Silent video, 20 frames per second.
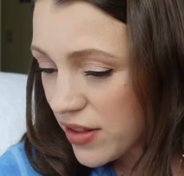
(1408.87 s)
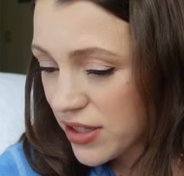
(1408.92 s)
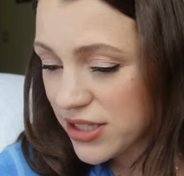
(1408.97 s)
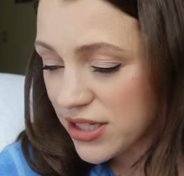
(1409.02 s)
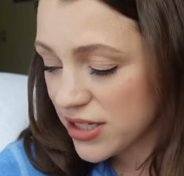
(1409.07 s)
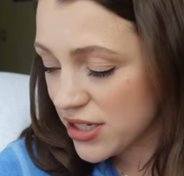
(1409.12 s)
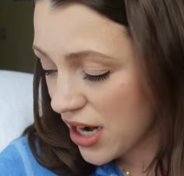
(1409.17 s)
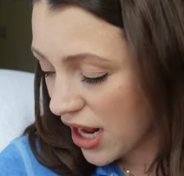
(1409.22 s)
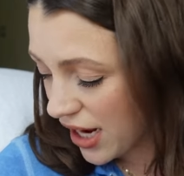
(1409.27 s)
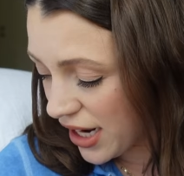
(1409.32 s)
This
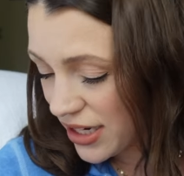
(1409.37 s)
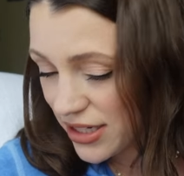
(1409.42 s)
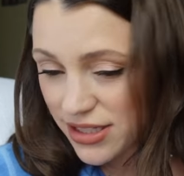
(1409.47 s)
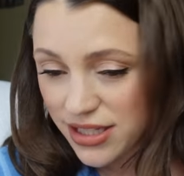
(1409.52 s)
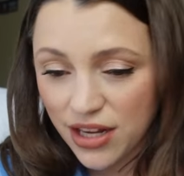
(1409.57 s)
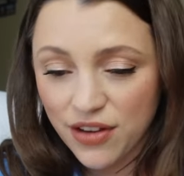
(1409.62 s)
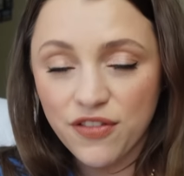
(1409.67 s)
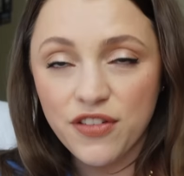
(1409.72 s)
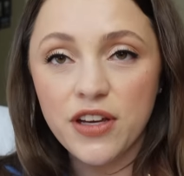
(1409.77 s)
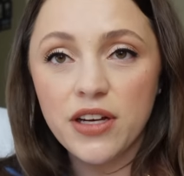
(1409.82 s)
is nice.
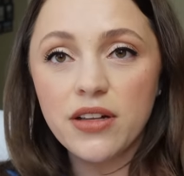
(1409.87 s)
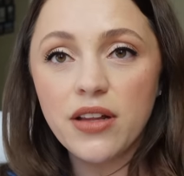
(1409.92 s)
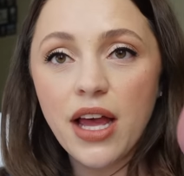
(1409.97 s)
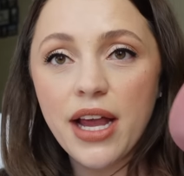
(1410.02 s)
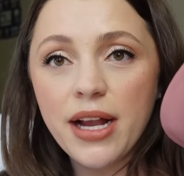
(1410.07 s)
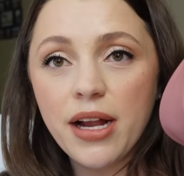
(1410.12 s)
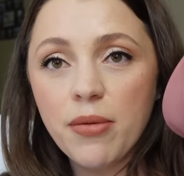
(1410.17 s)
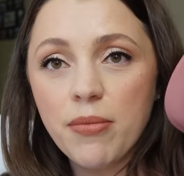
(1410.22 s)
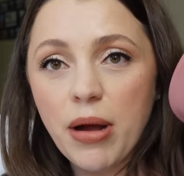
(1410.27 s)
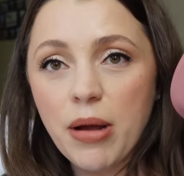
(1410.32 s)
I feel
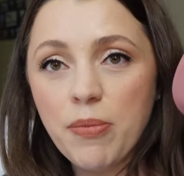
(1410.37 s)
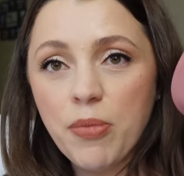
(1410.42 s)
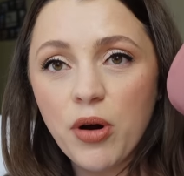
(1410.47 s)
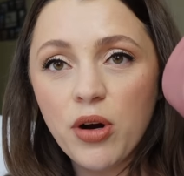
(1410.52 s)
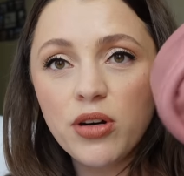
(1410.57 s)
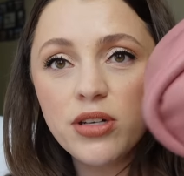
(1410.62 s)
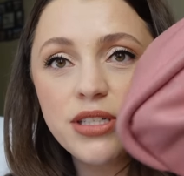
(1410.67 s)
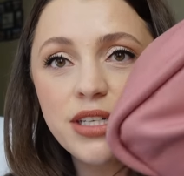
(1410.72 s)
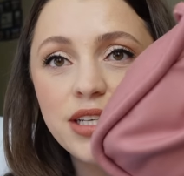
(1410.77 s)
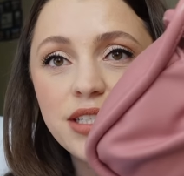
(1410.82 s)
like my
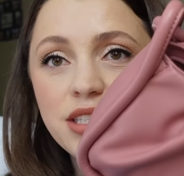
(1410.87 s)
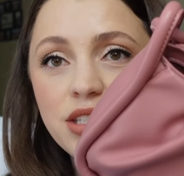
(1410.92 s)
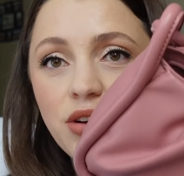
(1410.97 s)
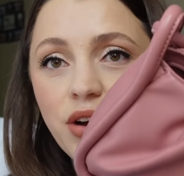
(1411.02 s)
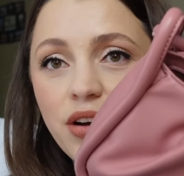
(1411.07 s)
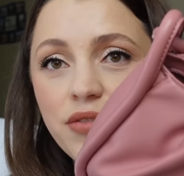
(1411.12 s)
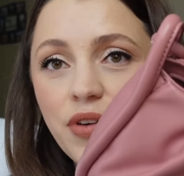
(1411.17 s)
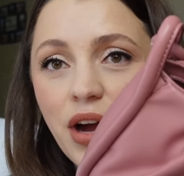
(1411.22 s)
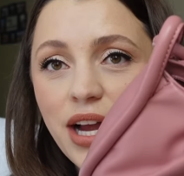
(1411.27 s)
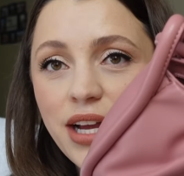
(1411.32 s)
purse, I still
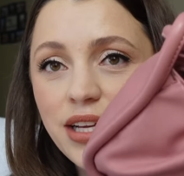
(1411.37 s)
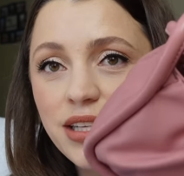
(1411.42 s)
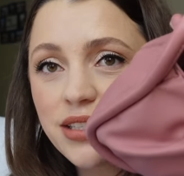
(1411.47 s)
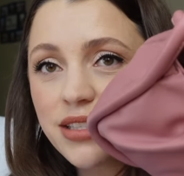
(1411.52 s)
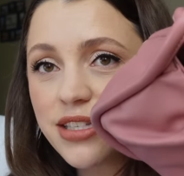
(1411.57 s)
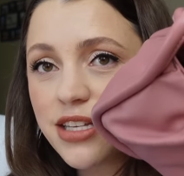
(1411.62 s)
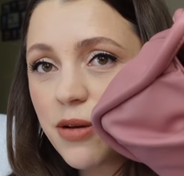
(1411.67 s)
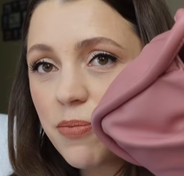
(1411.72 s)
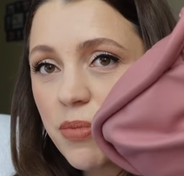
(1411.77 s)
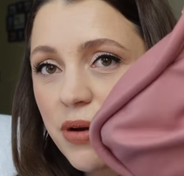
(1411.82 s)
have, I can
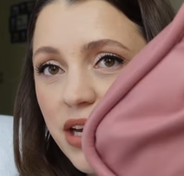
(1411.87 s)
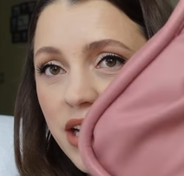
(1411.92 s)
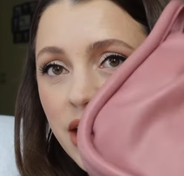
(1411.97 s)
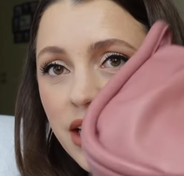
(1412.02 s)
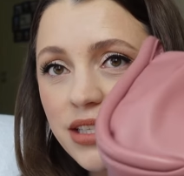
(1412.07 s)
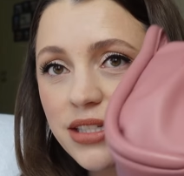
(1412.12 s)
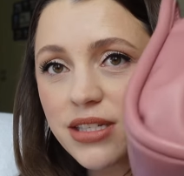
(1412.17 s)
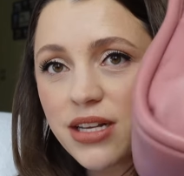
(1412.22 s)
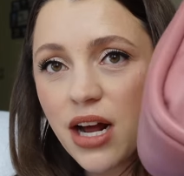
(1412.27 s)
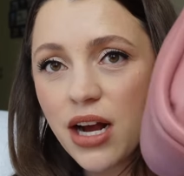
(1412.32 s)
zip it.
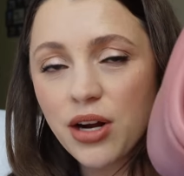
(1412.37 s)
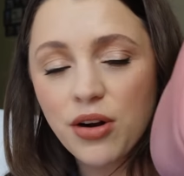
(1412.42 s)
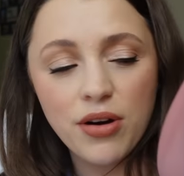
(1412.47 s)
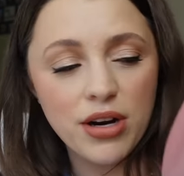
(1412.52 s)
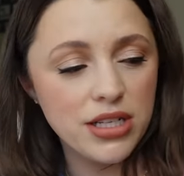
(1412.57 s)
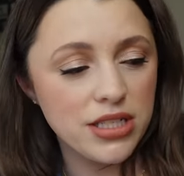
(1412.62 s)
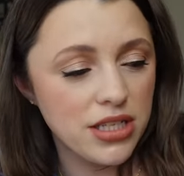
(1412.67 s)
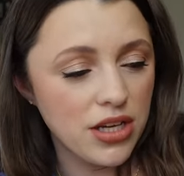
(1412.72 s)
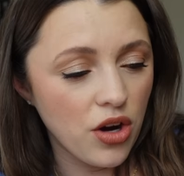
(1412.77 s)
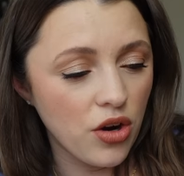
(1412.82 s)
It's not
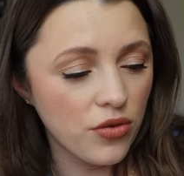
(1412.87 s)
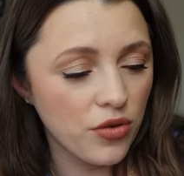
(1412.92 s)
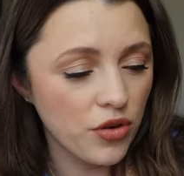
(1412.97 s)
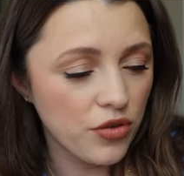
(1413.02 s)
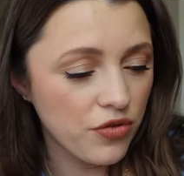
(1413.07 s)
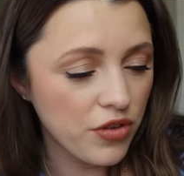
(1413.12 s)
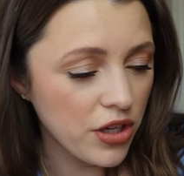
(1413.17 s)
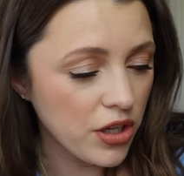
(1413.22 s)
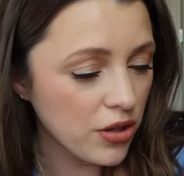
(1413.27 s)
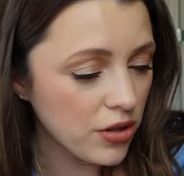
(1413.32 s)
crazy
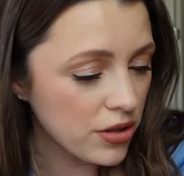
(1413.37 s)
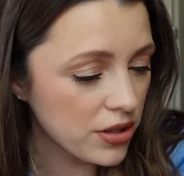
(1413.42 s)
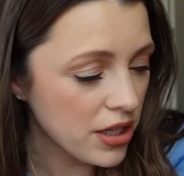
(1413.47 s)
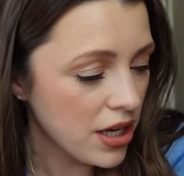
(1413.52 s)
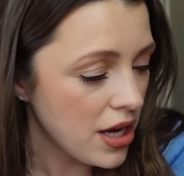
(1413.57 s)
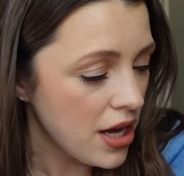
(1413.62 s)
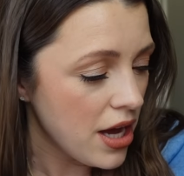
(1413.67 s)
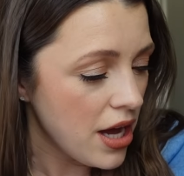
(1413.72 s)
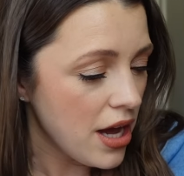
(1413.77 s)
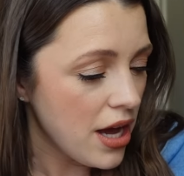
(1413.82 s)
overfilled.
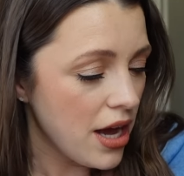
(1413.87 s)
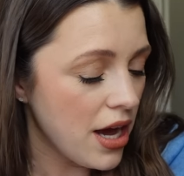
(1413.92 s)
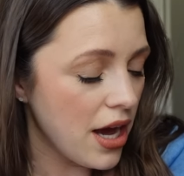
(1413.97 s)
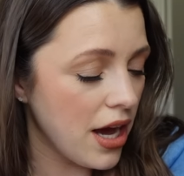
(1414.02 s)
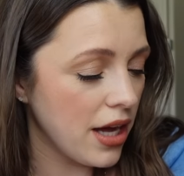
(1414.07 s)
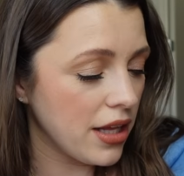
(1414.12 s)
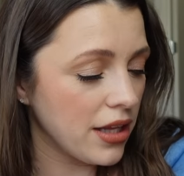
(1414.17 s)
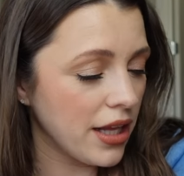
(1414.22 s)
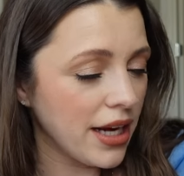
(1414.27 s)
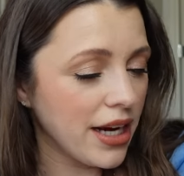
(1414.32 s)

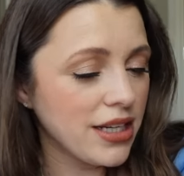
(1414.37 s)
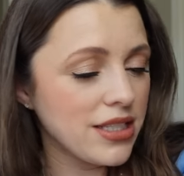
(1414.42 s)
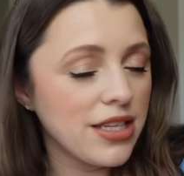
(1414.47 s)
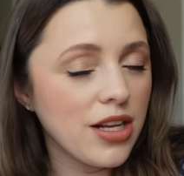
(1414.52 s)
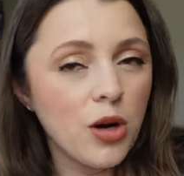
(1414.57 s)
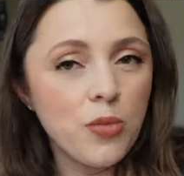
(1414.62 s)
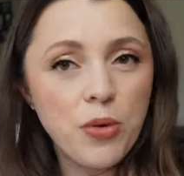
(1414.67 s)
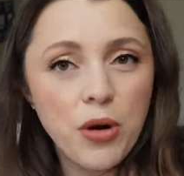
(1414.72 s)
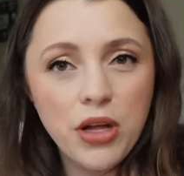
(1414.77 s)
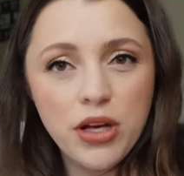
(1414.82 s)
Like I
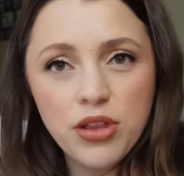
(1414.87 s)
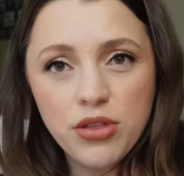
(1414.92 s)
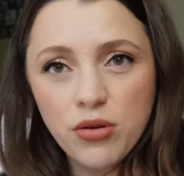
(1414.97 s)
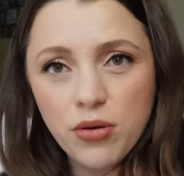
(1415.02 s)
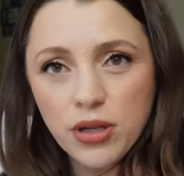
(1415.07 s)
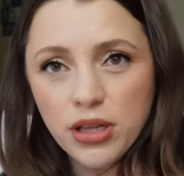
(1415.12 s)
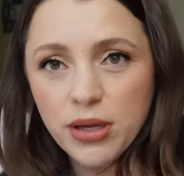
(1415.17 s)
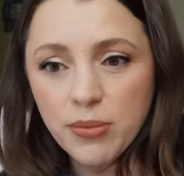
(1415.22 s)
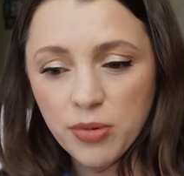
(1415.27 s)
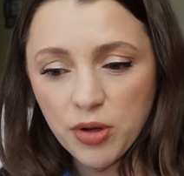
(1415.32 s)
said, I'll probably
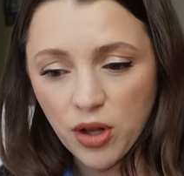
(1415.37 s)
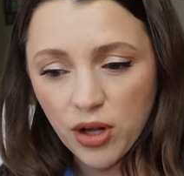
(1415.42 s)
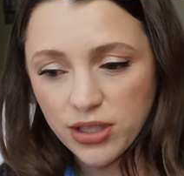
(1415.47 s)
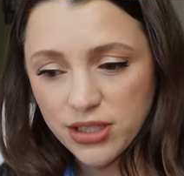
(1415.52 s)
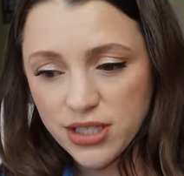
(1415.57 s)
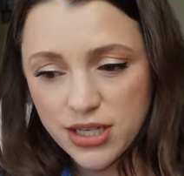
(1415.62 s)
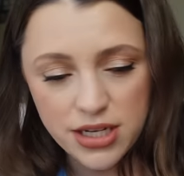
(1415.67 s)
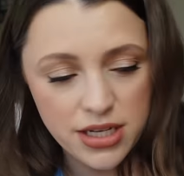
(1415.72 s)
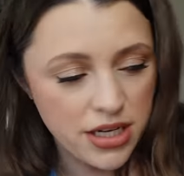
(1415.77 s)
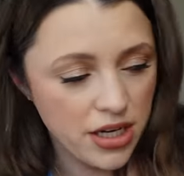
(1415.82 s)
throw a lip
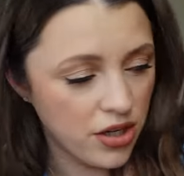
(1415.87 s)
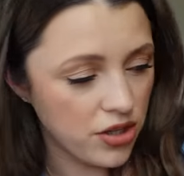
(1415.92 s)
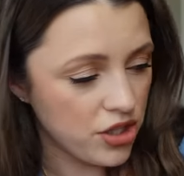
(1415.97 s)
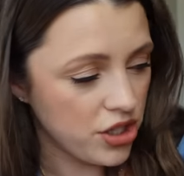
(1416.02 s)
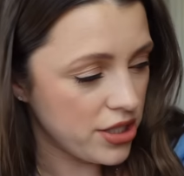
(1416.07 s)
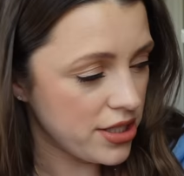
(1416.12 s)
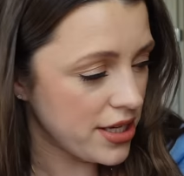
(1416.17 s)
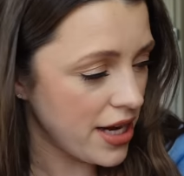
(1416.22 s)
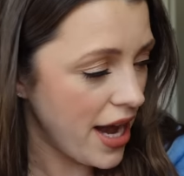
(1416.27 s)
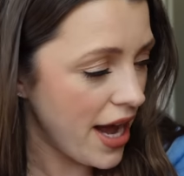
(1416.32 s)
gloss in here
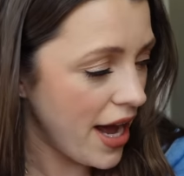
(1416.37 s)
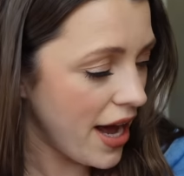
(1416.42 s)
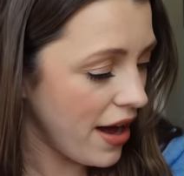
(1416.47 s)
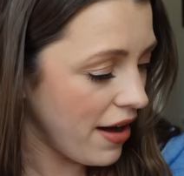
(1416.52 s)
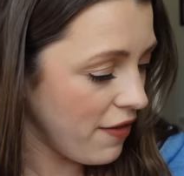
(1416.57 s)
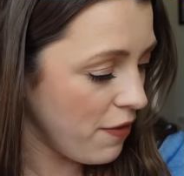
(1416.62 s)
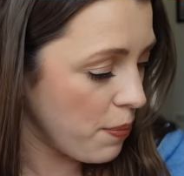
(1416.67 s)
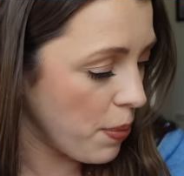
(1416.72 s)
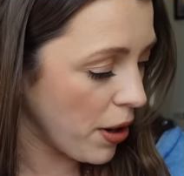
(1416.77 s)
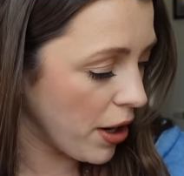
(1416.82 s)
just to
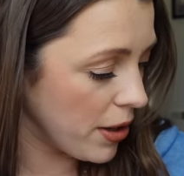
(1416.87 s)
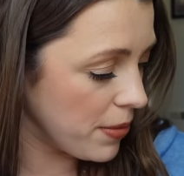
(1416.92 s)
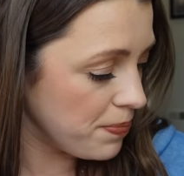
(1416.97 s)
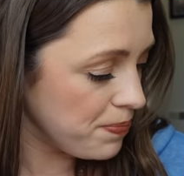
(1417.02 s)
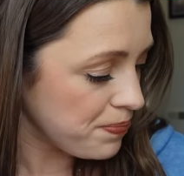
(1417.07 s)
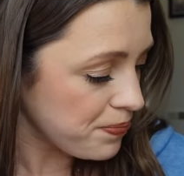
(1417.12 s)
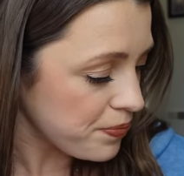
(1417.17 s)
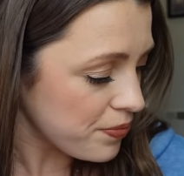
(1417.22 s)
have, but